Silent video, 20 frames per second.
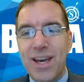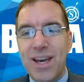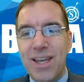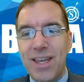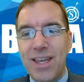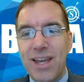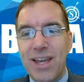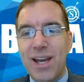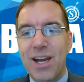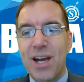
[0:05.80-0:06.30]
a
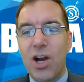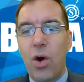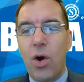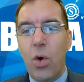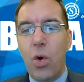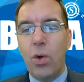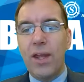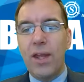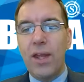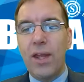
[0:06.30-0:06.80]
year?
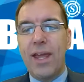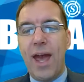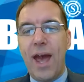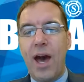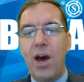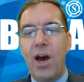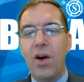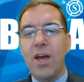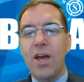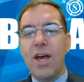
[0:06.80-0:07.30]
Holy
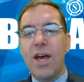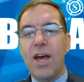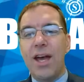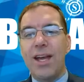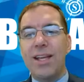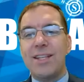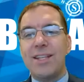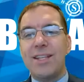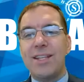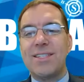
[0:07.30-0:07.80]
cow.
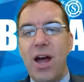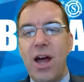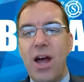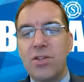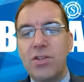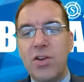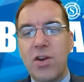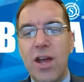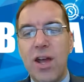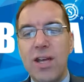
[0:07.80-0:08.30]
It
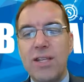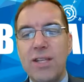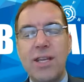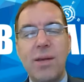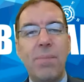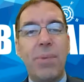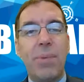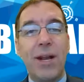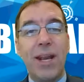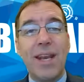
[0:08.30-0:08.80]
sounds crazy,
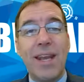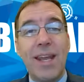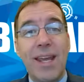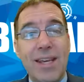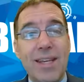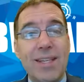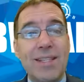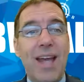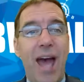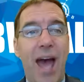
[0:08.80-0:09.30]
but it
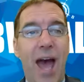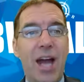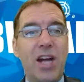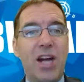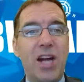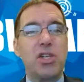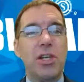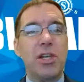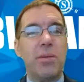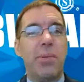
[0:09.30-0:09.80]
is
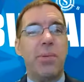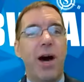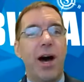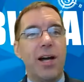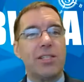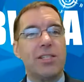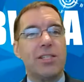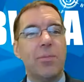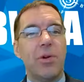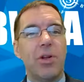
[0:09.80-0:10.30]
actually
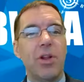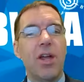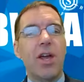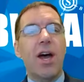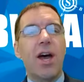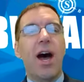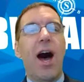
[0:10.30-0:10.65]
possible.